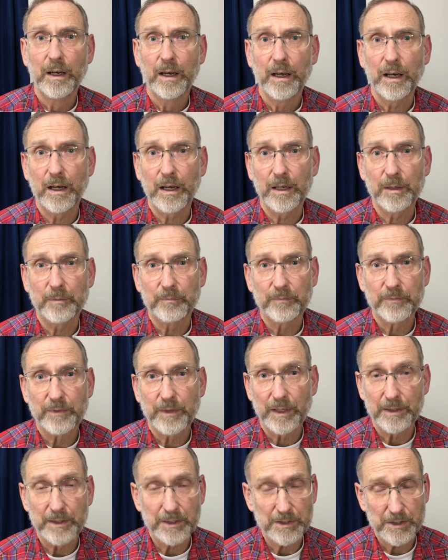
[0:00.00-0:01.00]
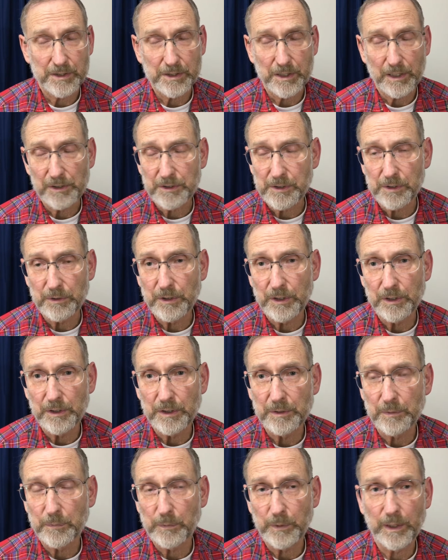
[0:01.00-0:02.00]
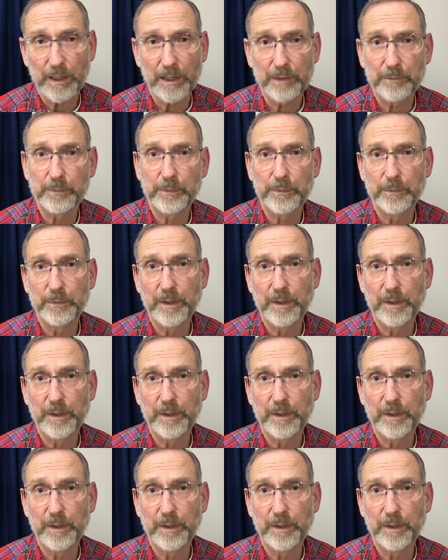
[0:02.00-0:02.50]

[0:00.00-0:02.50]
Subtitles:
And this is also good if you have